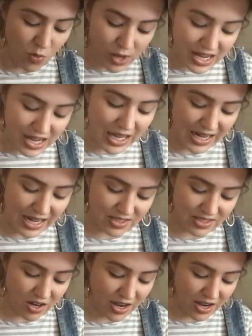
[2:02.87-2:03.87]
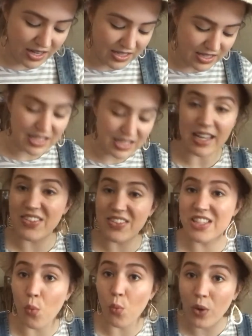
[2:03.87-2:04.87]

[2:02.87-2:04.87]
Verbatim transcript: we can ask God to give us the